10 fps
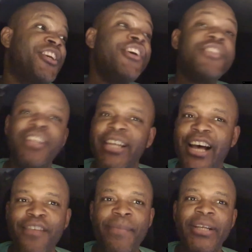good to
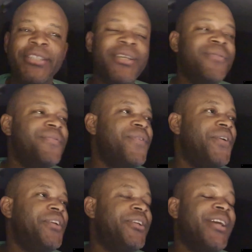love, but don't
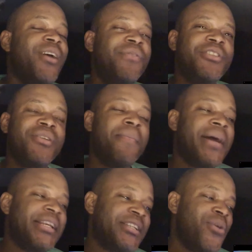fall in love with
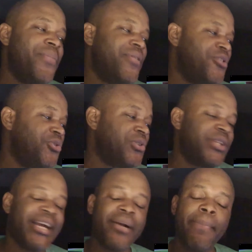somebody that's gonna be using
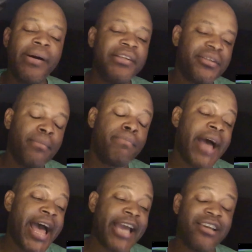like a punching
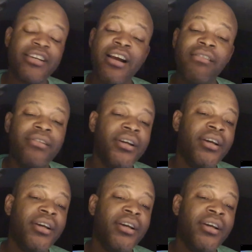bag, you know?